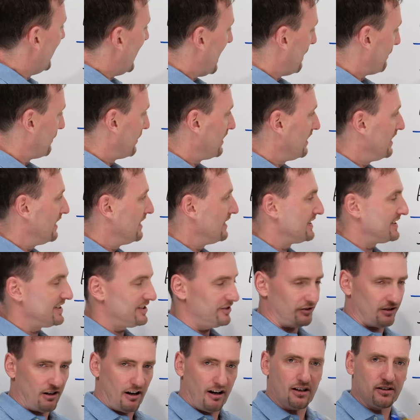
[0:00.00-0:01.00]
I'm going to
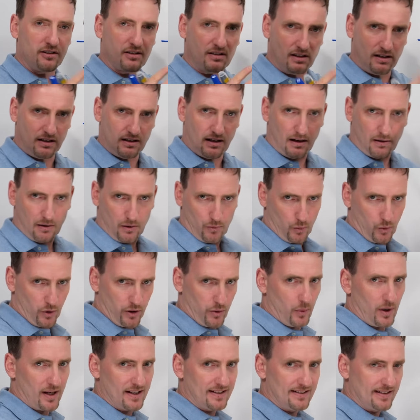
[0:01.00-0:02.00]
start
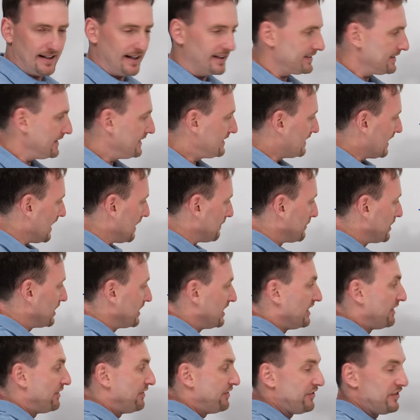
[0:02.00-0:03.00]
with one sentence and I'm going
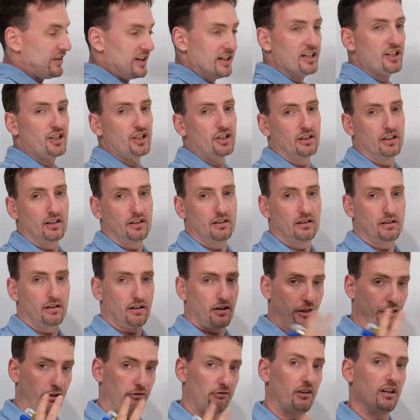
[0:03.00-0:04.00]
to finish it
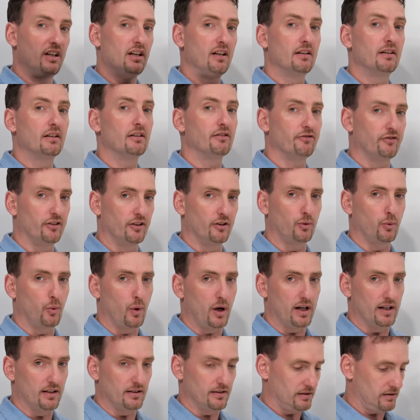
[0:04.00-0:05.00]
three different
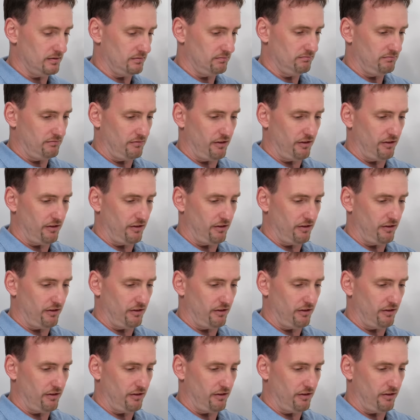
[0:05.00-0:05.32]
ways.